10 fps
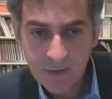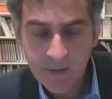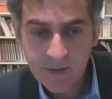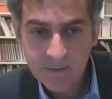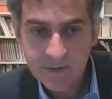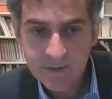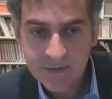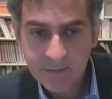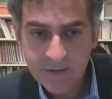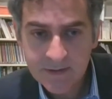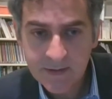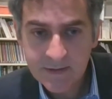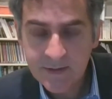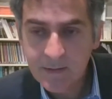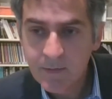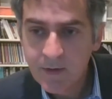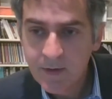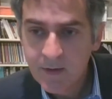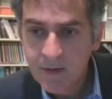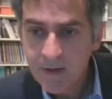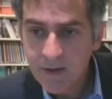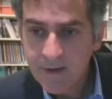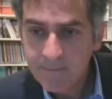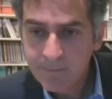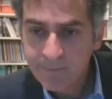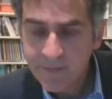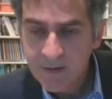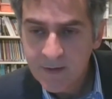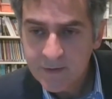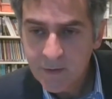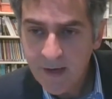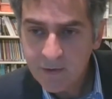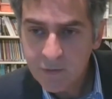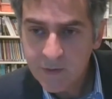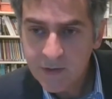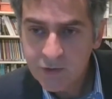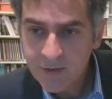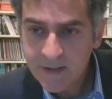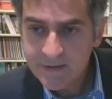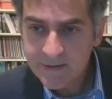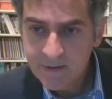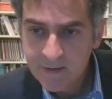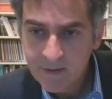about to some extent, Tim. So how can we address,